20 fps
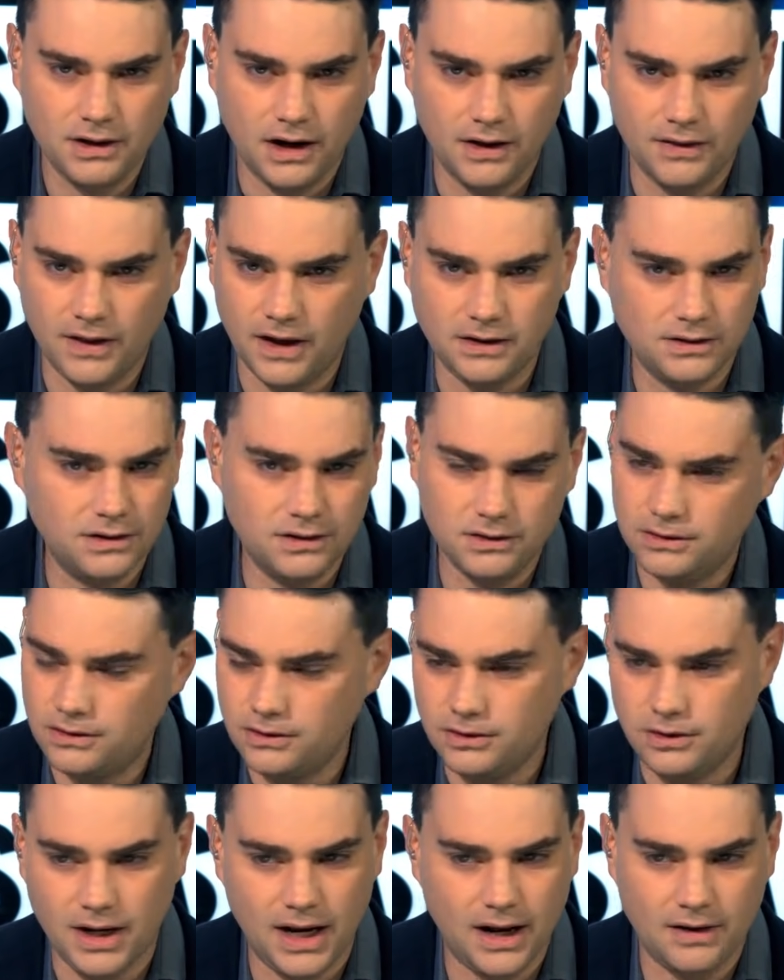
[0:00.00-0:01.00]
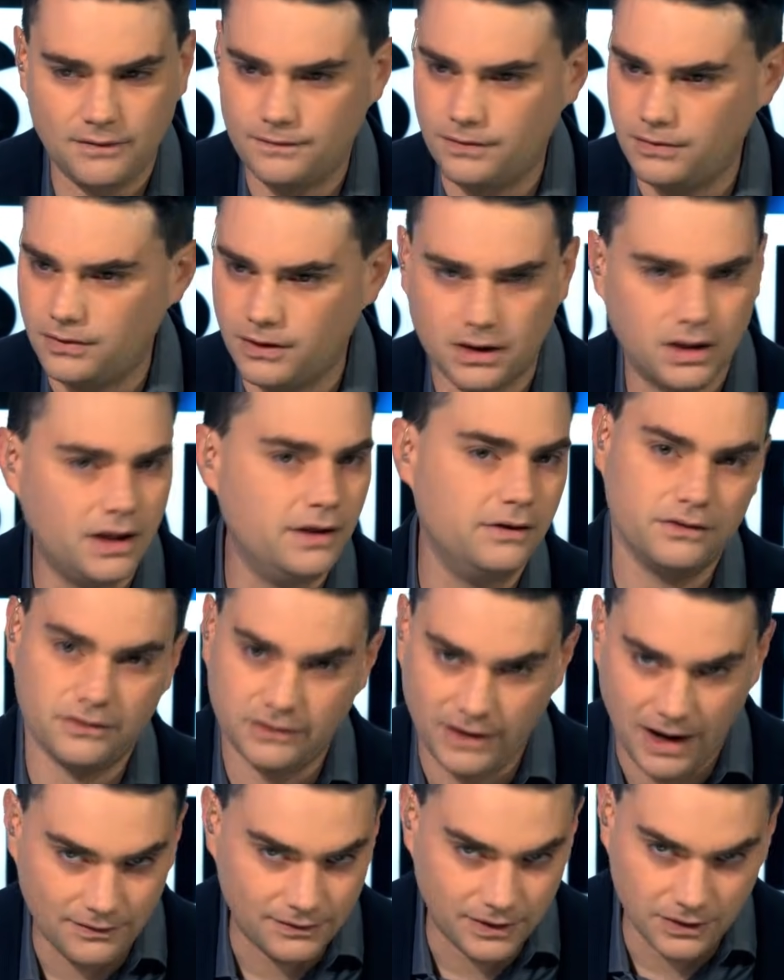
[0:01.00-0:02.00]
And then you have the
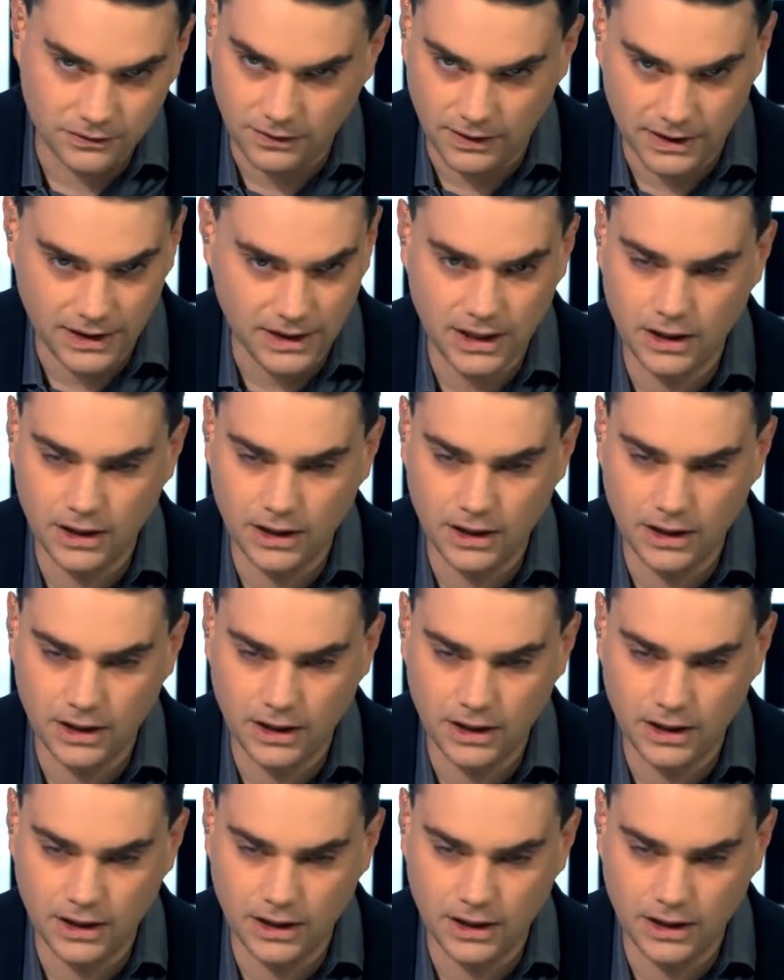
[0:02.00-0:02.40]
Clintons, obviously,